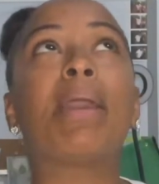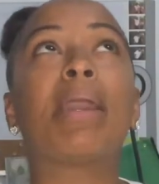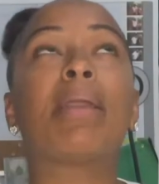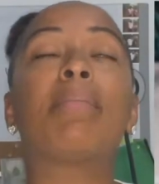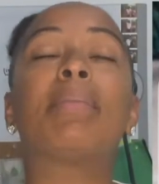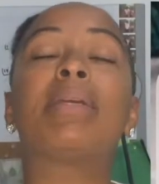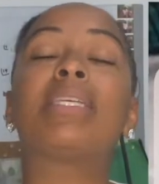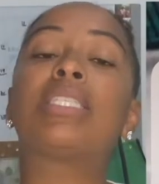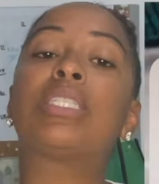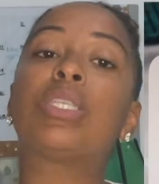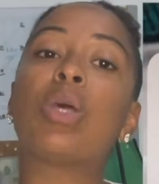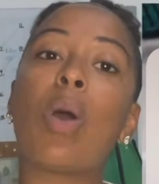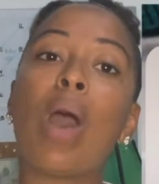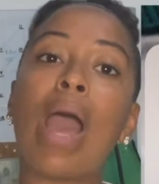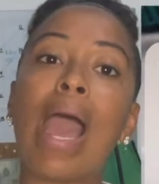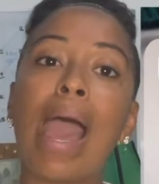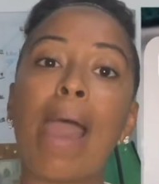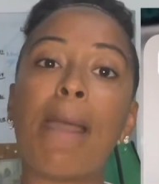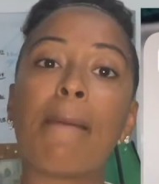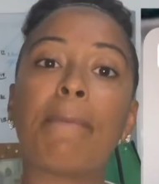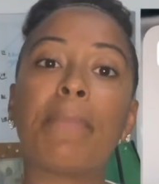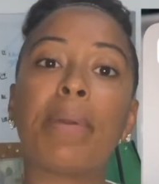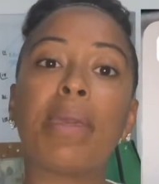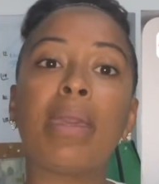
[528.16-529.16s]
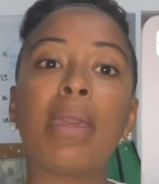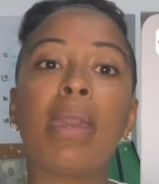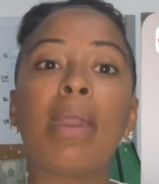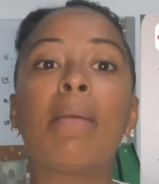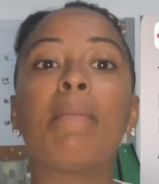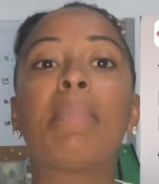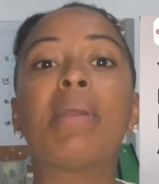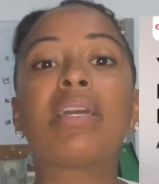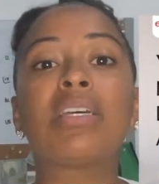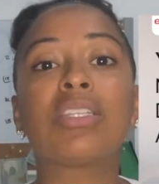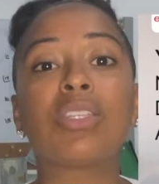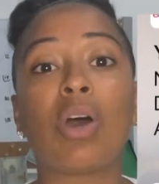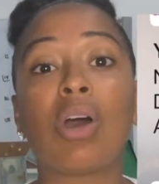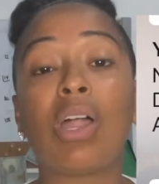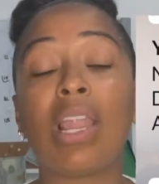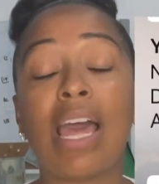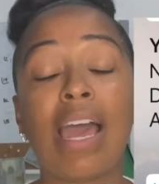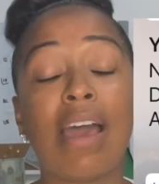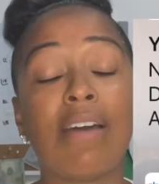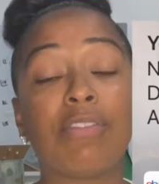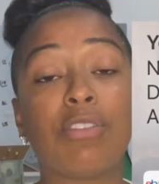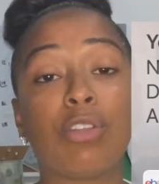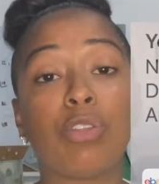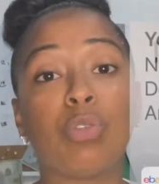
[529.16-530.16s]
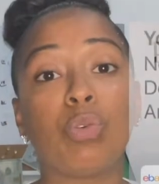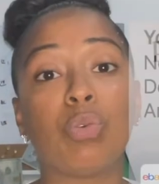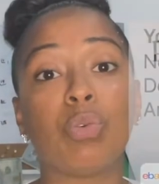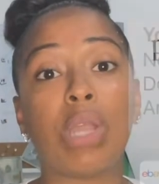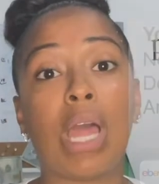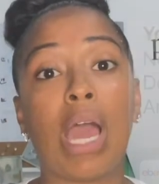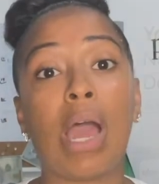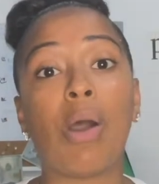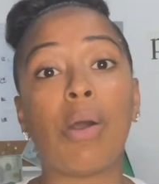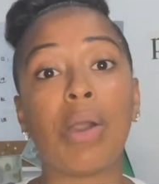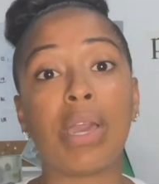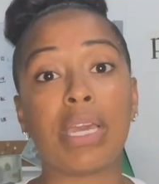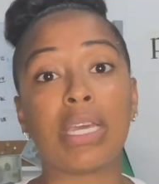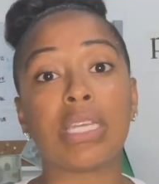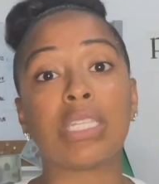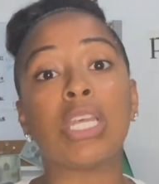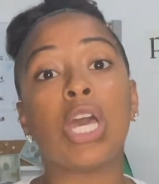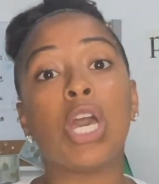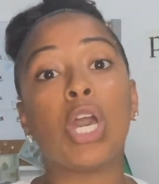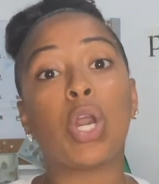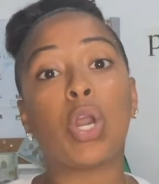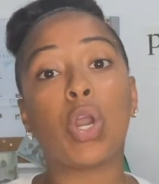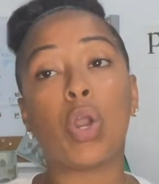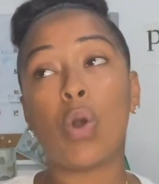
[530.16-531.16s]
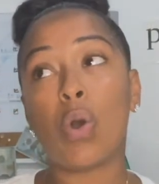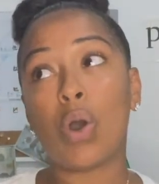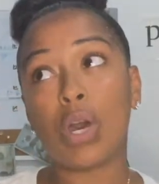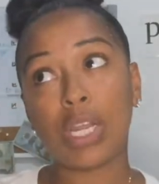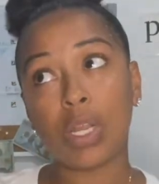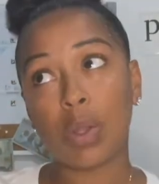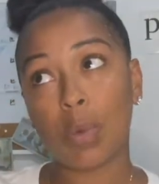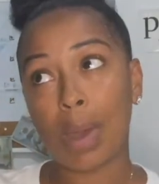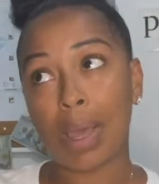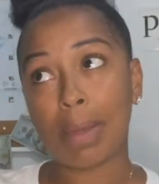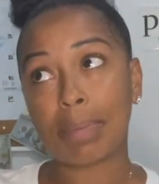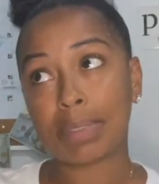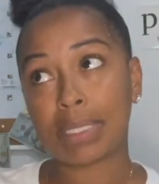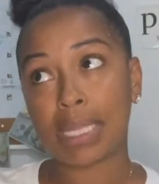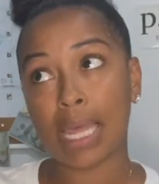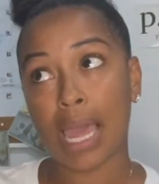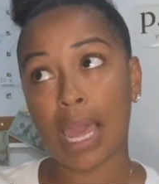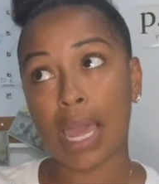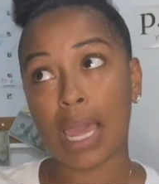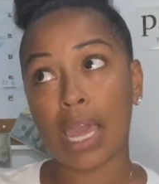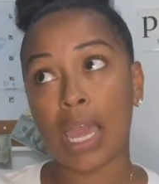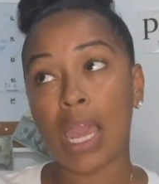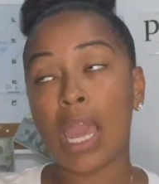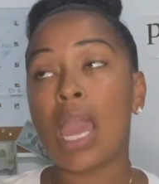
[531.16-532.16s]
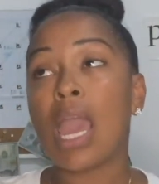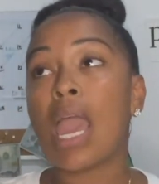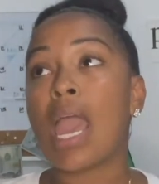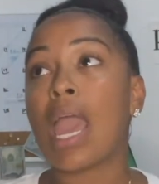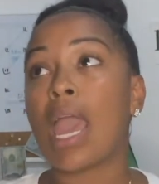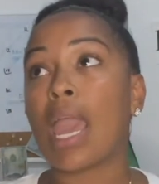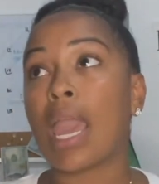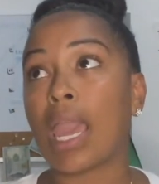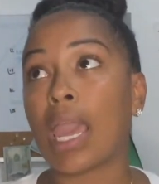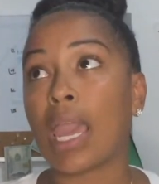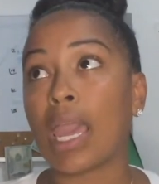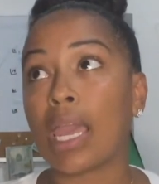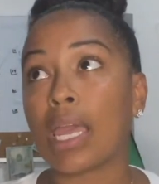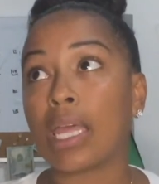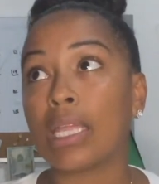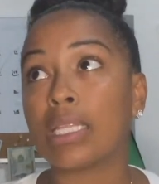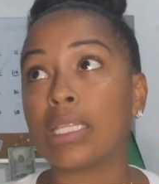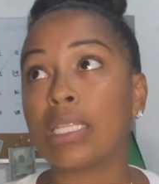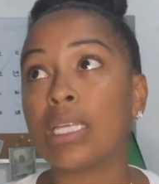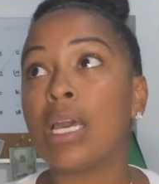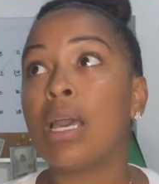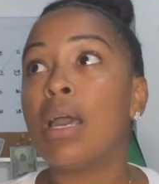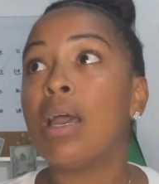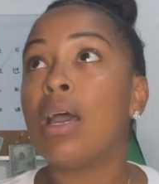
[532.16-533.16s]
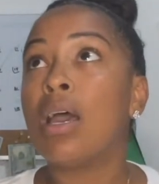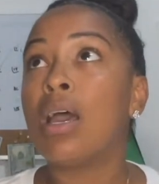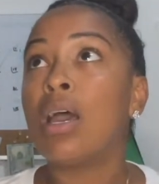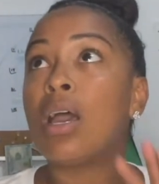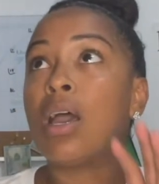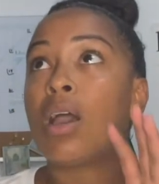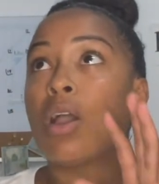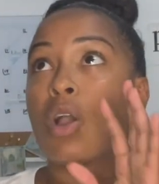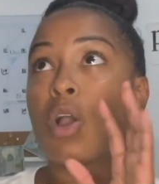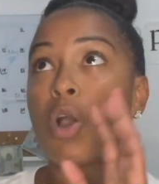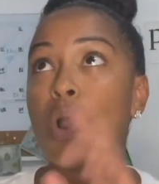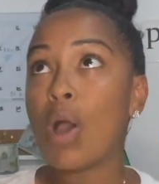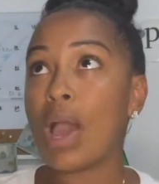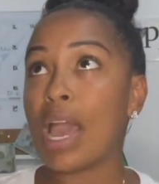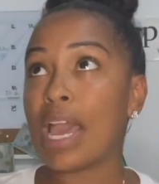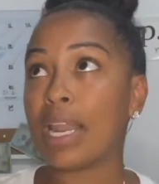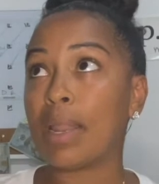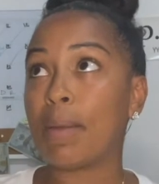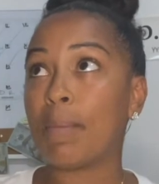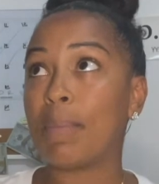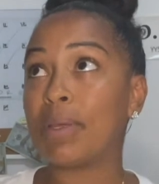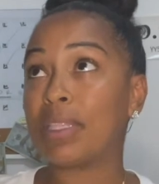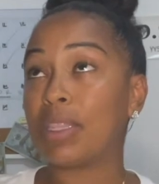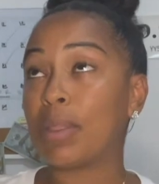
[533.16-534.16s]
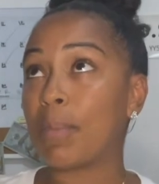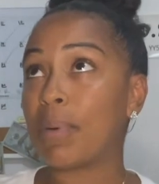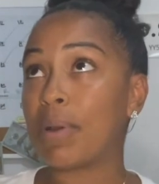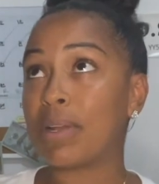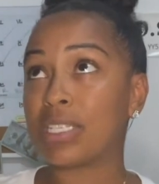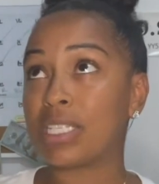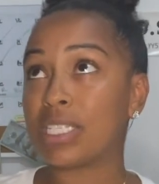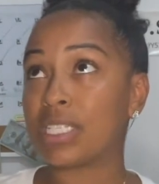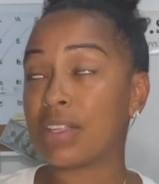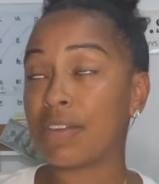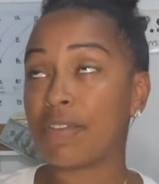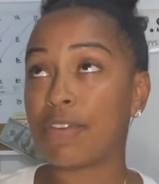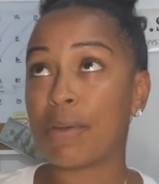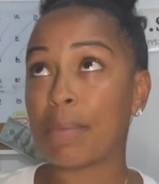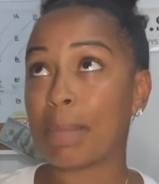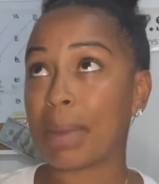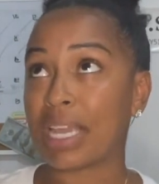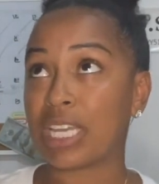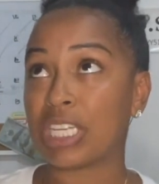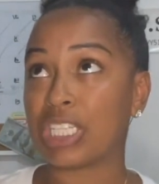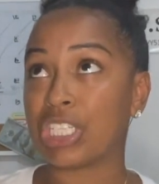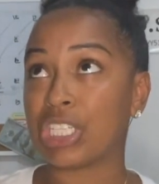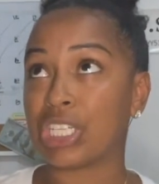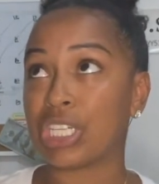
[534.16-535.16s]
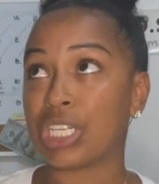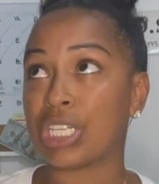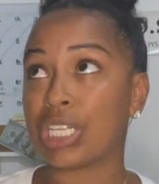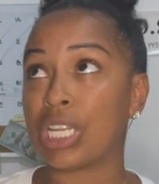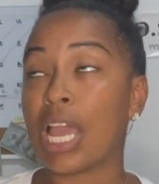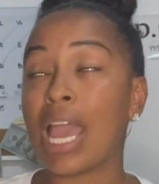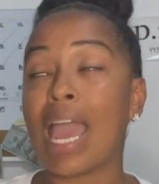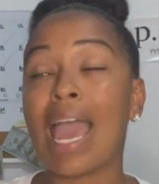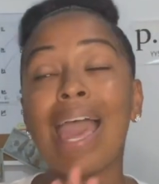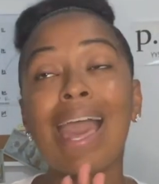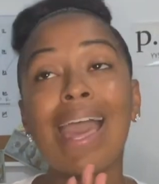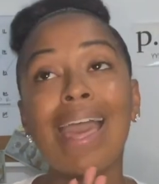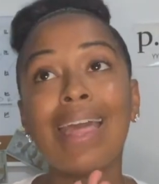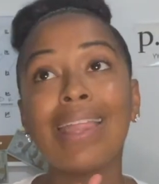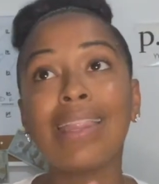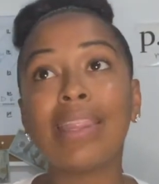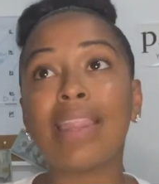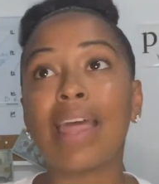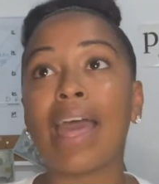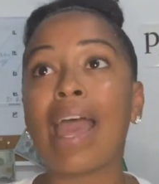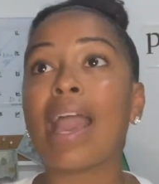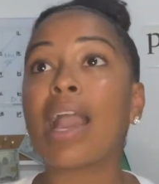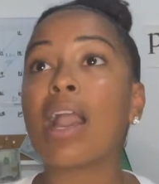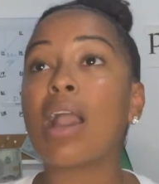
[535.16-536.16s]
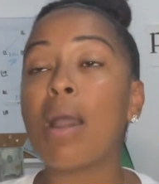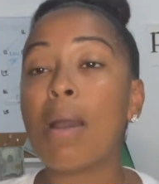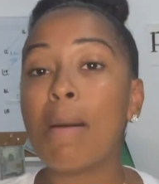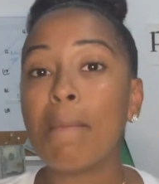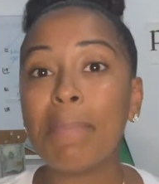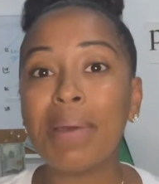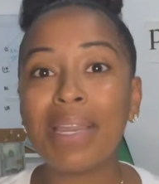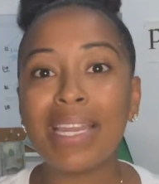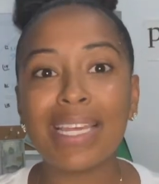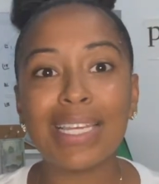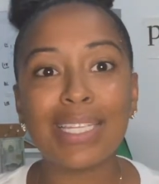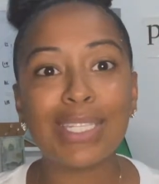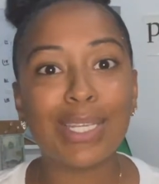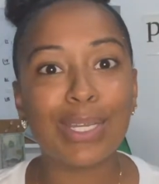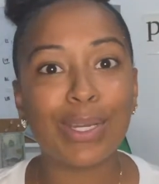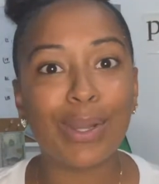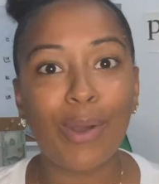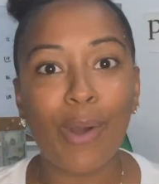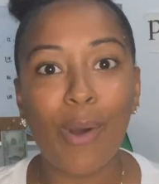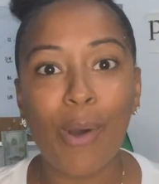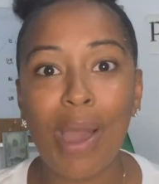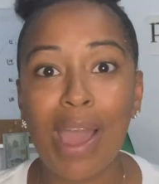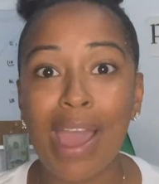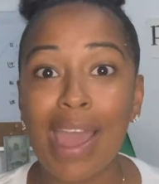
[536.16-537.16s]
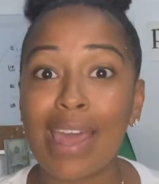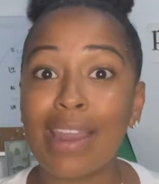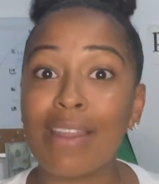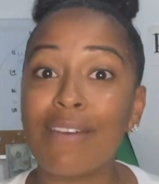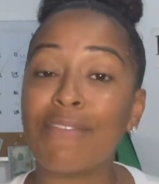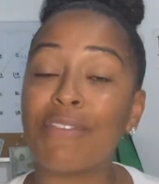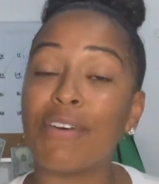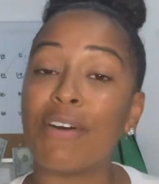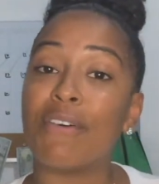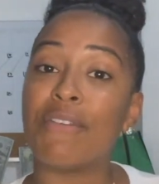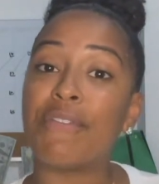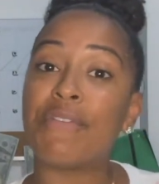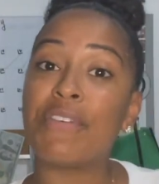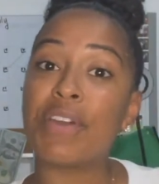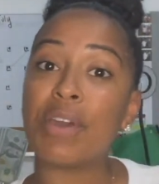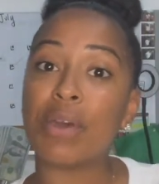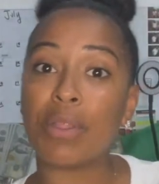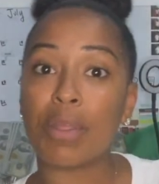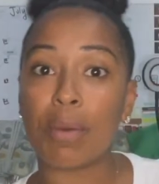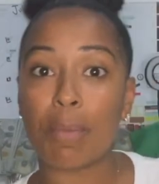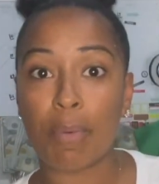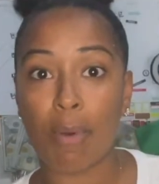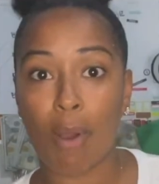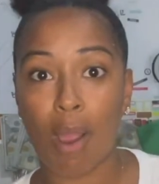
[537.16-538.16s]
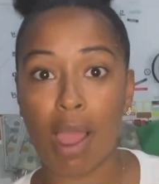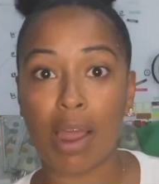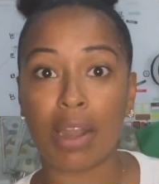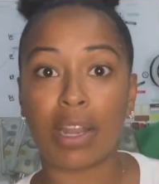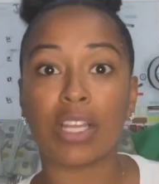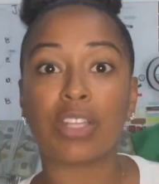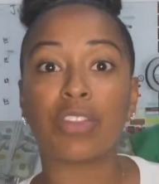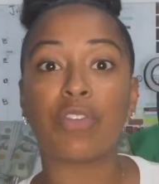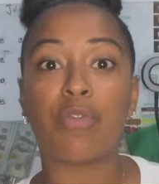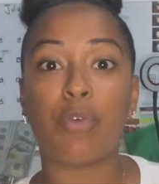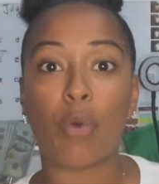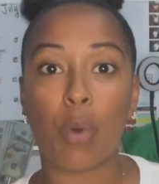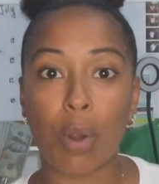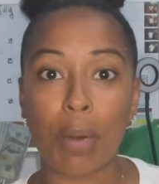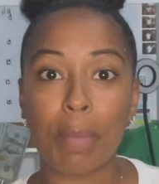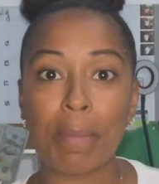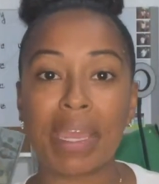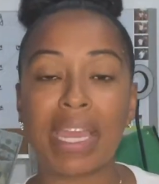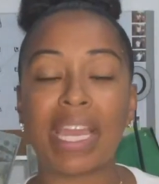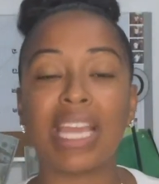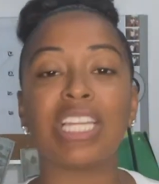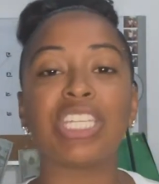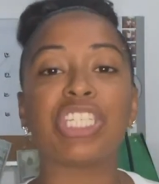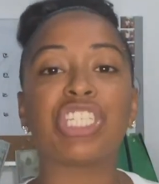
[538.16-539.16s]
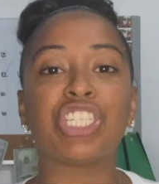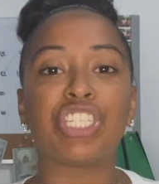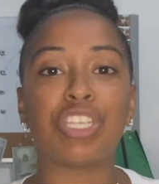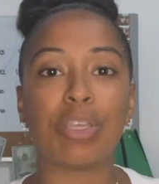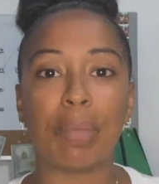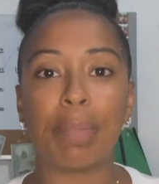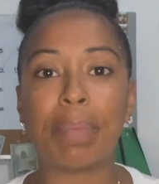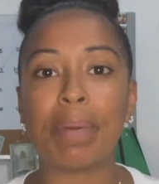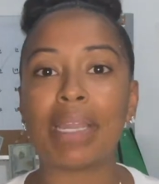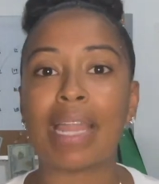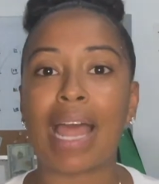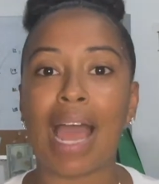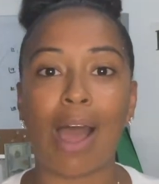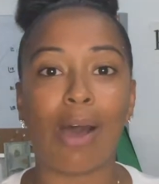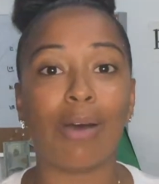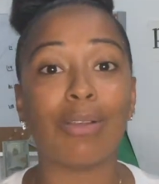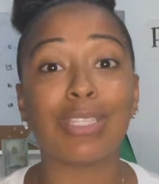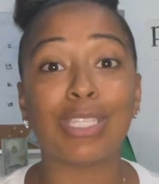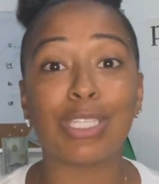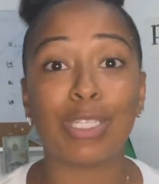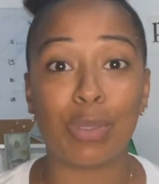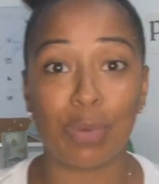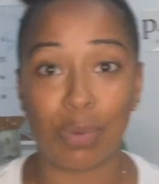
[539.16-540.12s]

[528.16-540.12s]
me so happy, because all I have to do now is go on a website and go ahead and put the person's information, and that company is going to go ahead and fulfill the product for me and ship it out to